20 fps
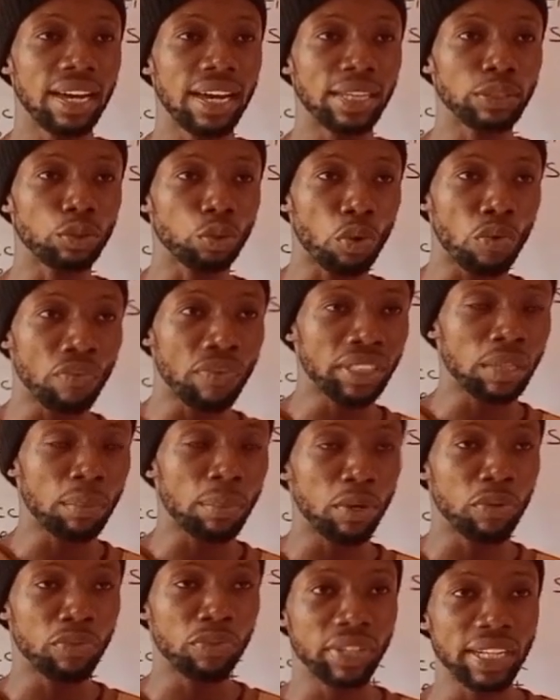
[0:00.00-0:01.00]
and to convert the
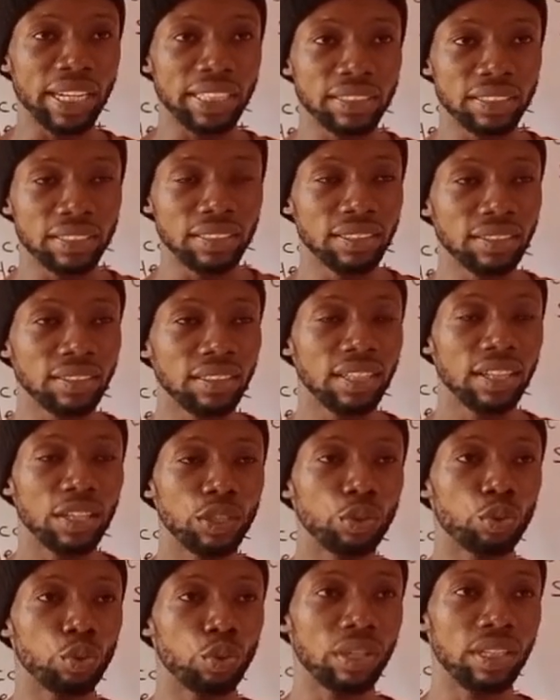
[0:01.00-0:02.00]
pyruvic acid
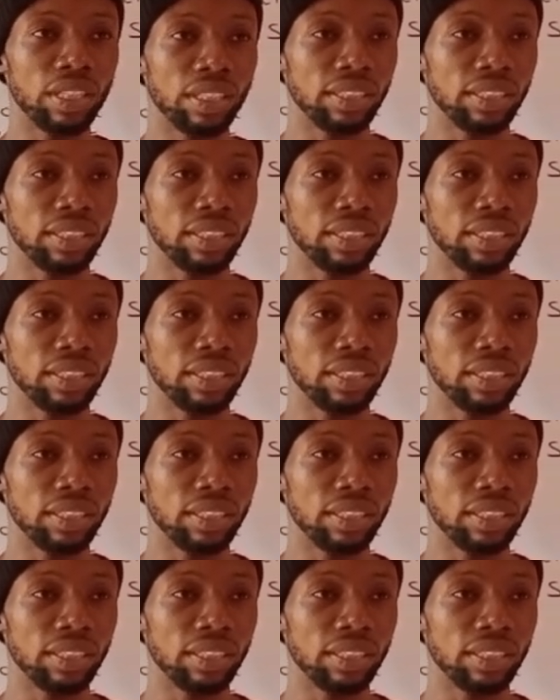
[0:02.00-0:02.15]
to